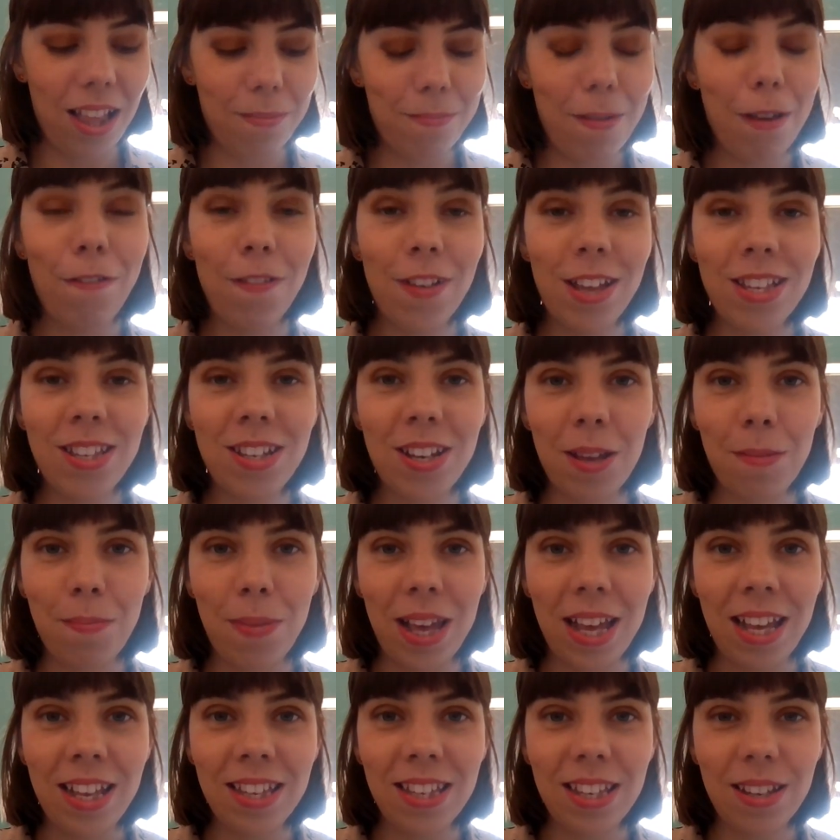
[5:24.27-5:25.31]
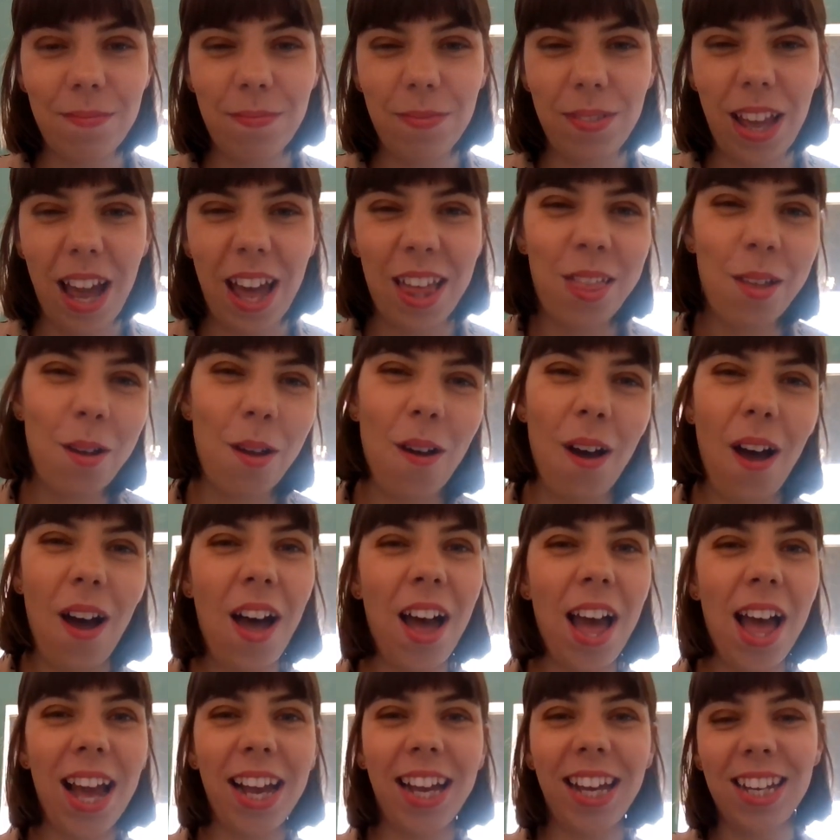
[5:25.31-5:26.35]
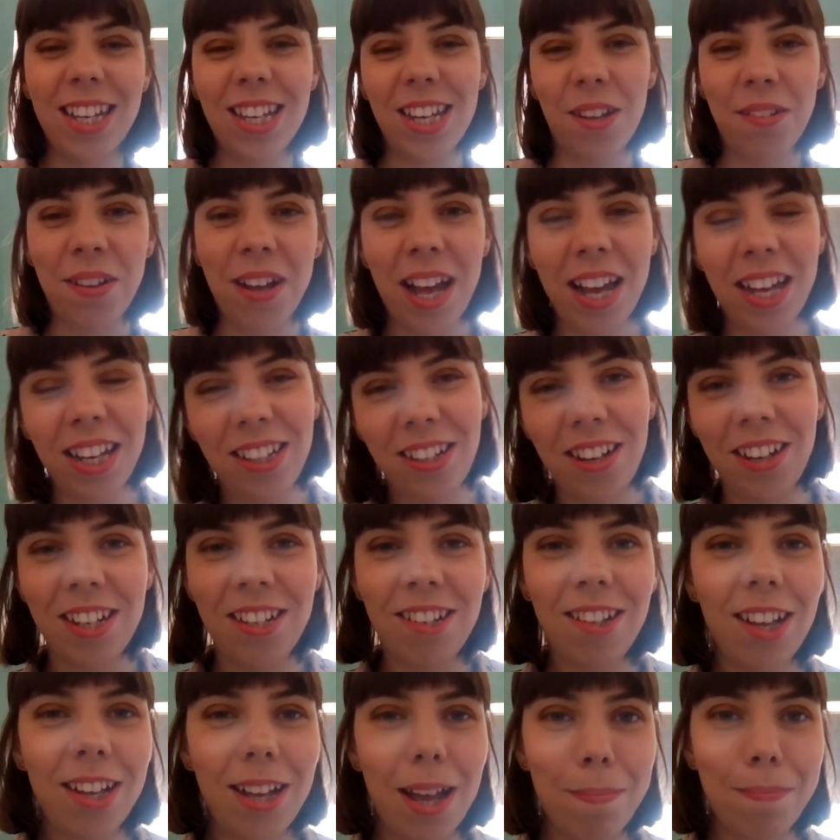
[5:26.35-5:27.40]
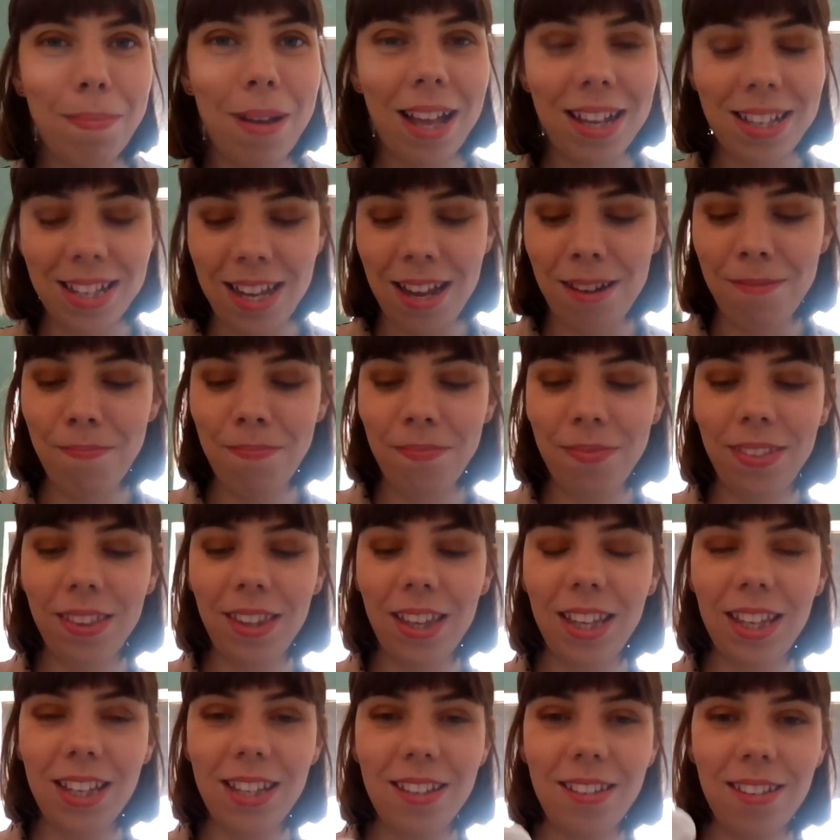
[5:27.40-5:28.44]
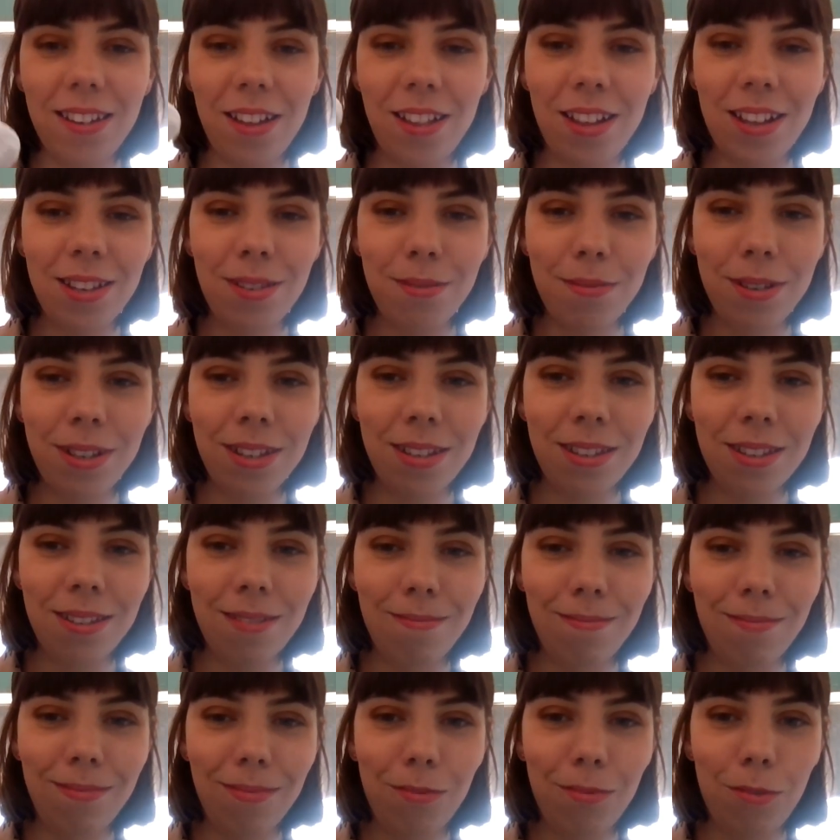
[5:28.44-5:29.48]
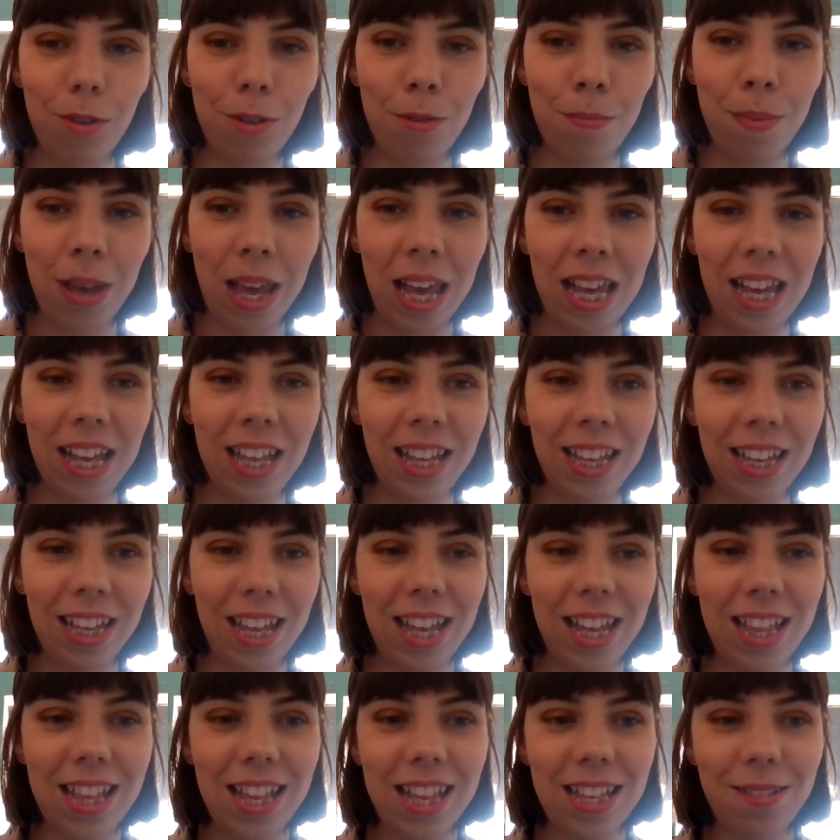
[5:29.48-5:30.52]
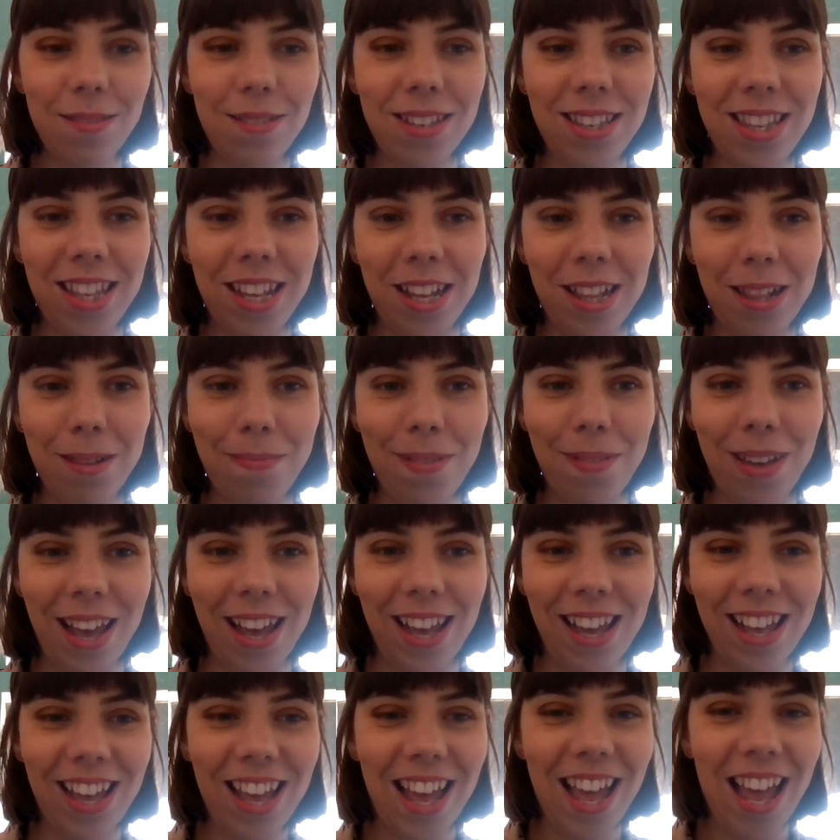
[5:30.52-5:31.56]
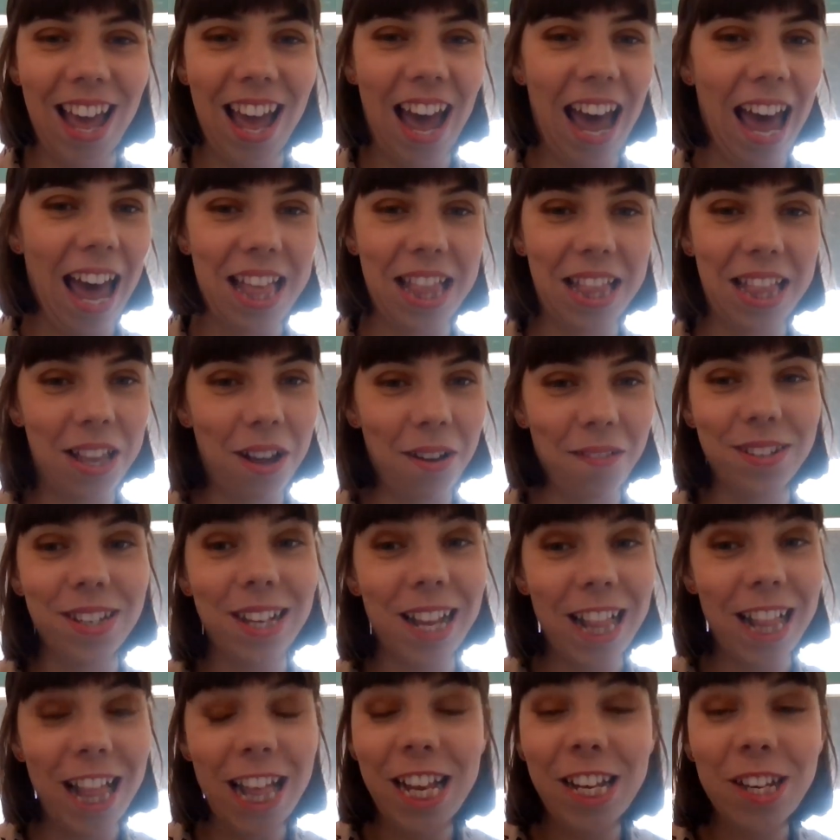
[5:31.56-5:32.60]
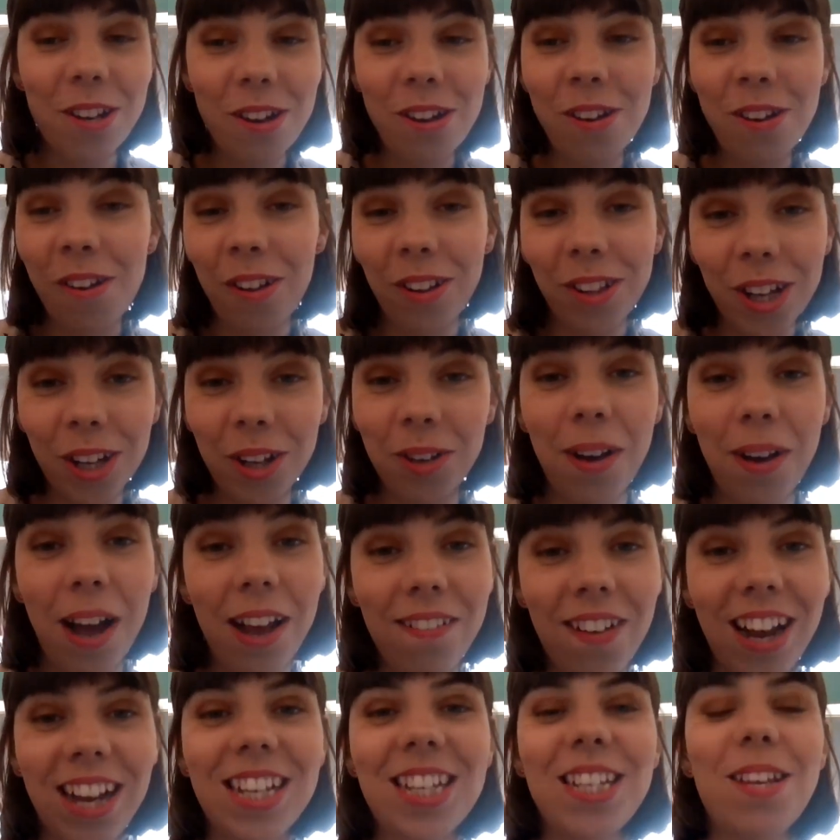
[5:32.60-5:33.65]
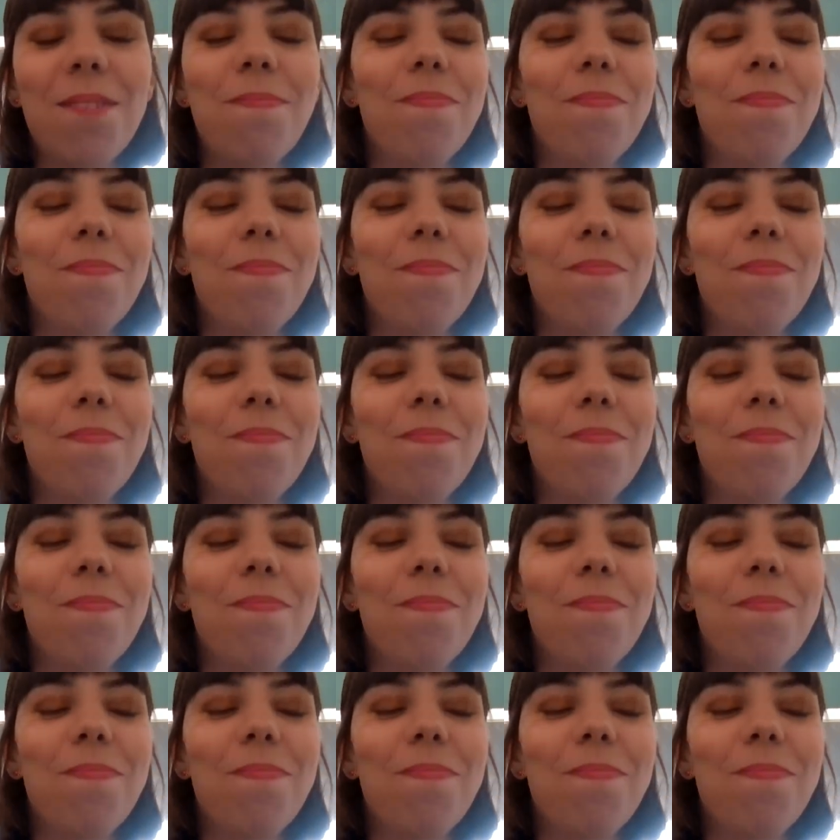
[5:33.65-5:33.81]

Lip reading: my first two bees, I thought, oh, I can do it. I could definitely look at pattern. So this was one bee, and this was the other bee, and obviously they do not look quite right.